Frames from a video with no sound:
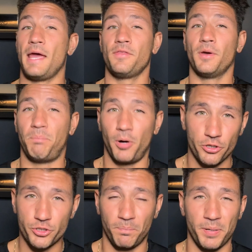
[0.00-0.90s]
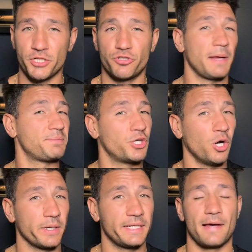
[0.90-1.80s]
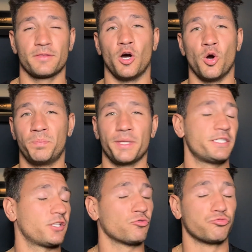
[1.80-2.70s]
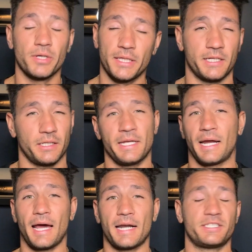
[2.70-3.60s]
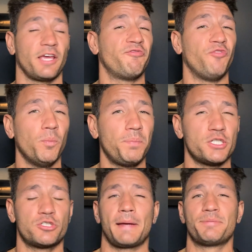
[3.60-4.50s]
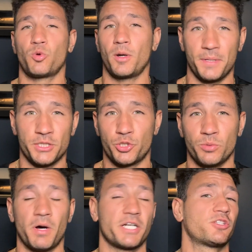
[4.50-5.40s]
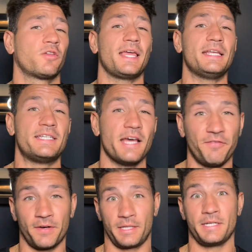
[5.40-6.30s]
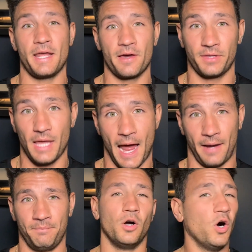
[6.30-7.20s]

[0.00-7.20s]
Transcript: And the partial pinstripes going down the obliques are really clean. I gotta say, full pinstripes would have been too much, so they definitely nailed that.